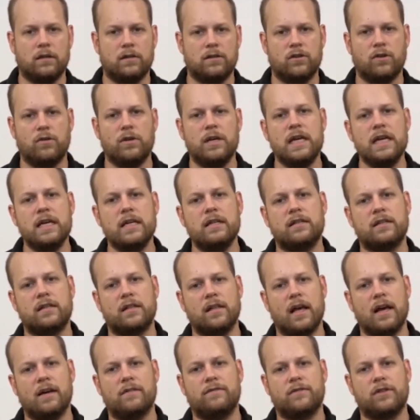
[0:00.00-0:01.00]
So he's
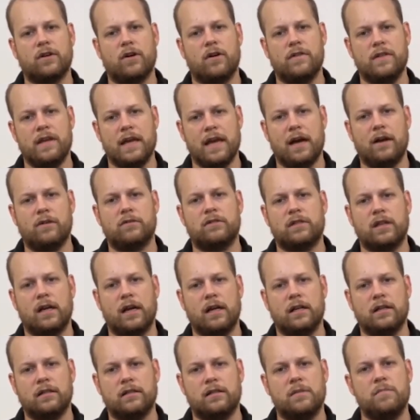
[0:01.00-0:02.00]
left on the
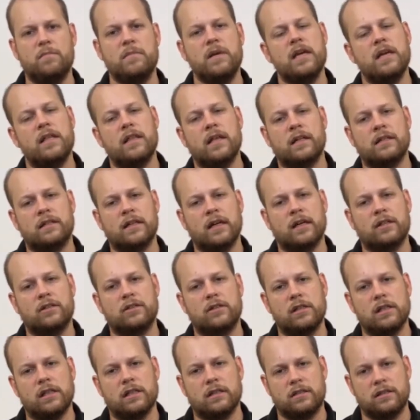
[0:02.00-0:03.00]
outside. And to me, that's
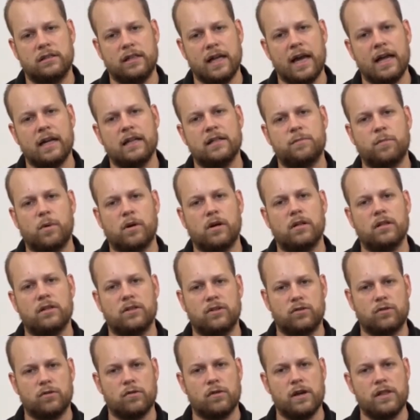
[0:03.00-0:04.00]
actually the saddest part of the
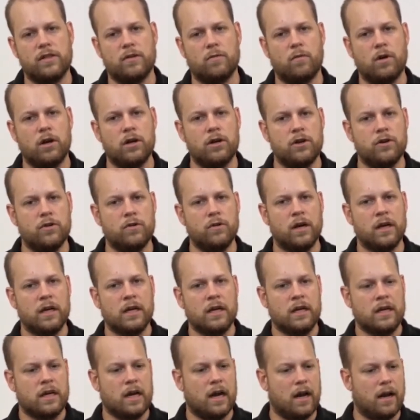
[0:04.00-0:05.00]
story. The one who,
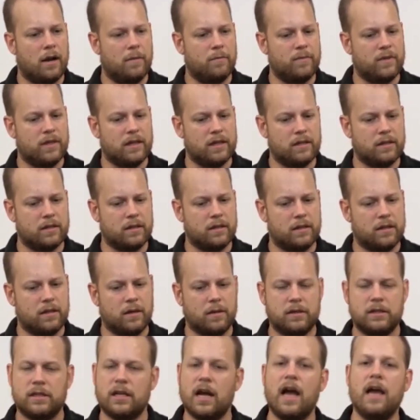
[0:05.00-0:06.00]

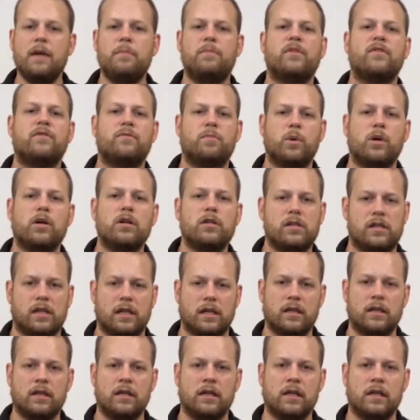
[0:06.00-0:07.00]
the type of
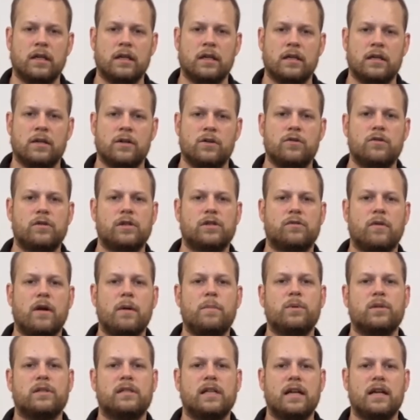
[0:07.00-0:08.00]
person who is
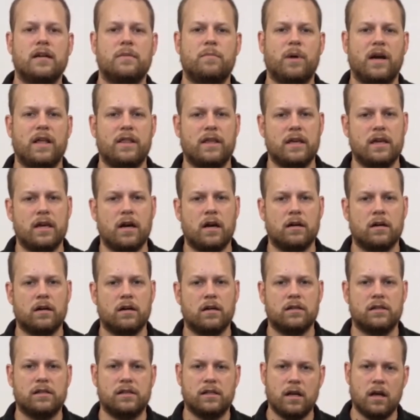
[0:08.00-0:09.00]
represented by the
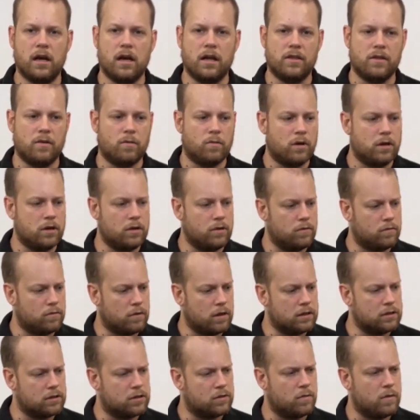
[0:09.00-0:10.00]
younger son, the one who
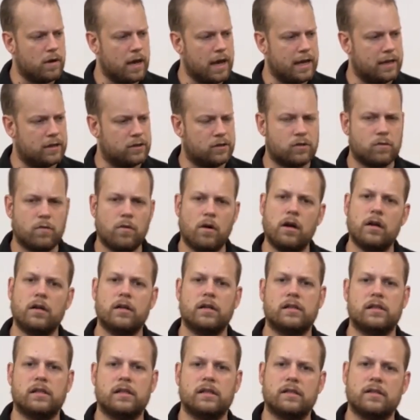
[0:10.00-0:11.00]
runs away and
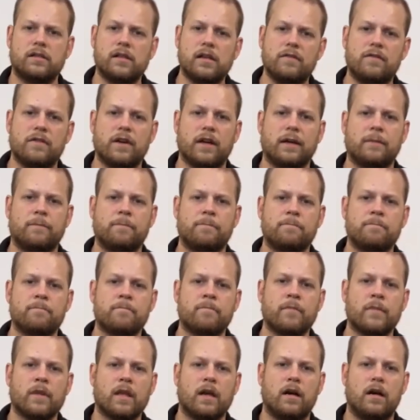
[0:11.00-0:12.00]
squanders his living
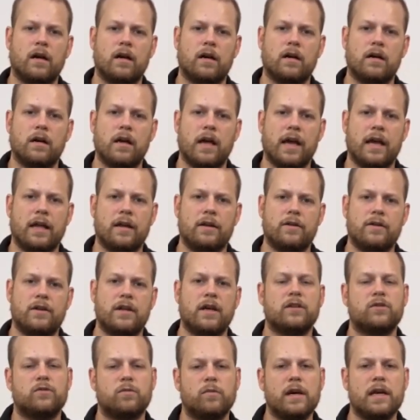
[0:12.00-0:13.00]
and
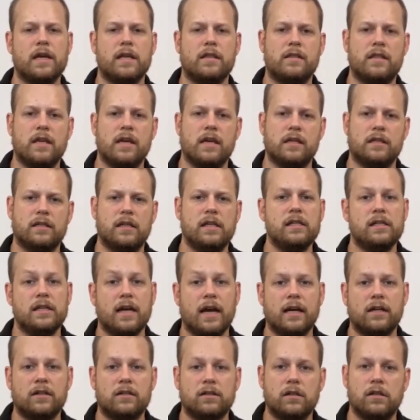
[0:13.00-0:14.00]
does wicked things, he's
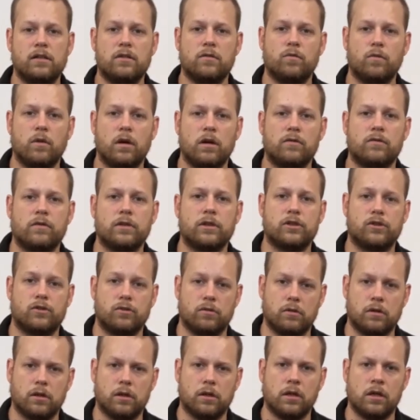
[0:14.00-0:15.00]
actually the one
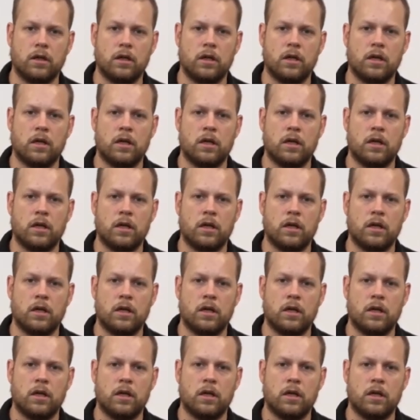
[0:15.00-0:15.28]
restored.